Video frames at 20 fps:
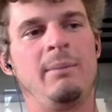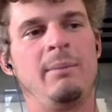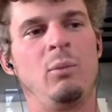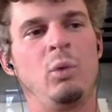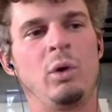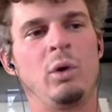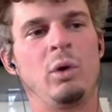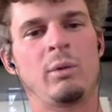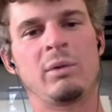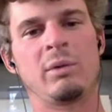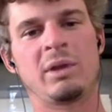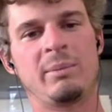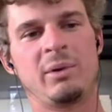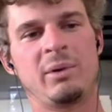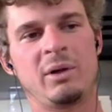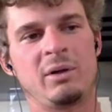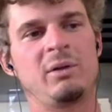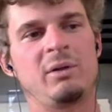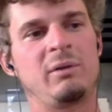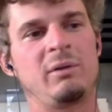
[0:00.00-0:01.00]
work with the
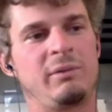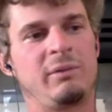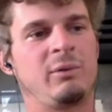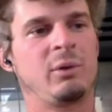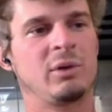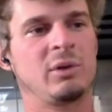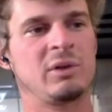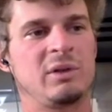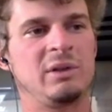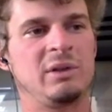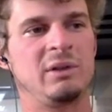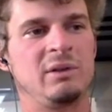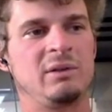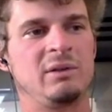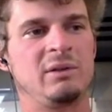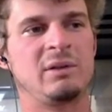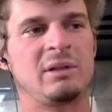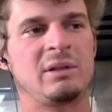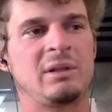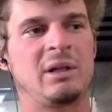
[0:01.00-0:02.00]
partnered
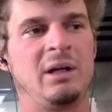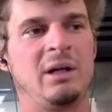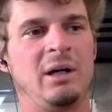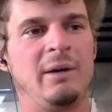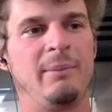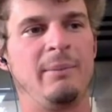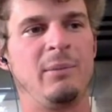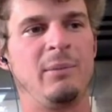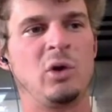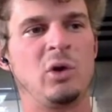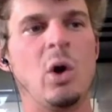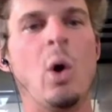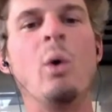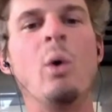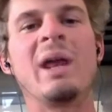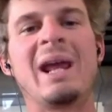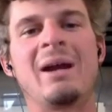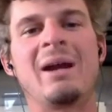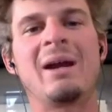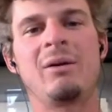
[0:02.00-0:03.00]
forces, go
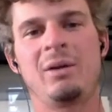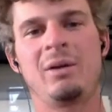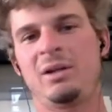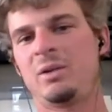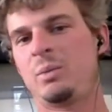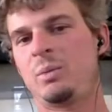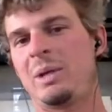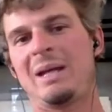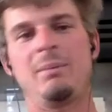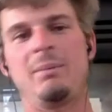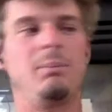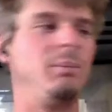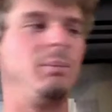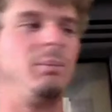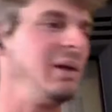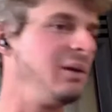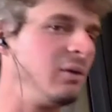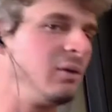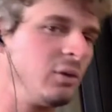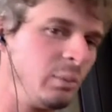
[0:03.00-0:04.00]
to areas we hadn't
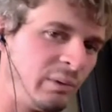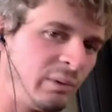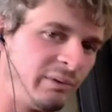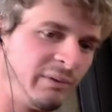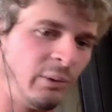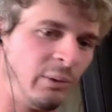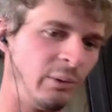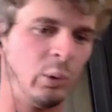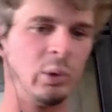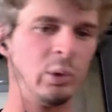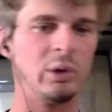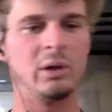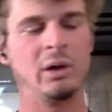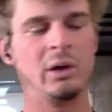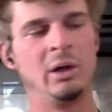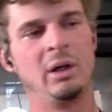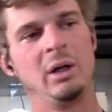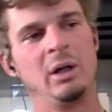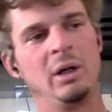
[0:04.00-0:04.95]
been to before.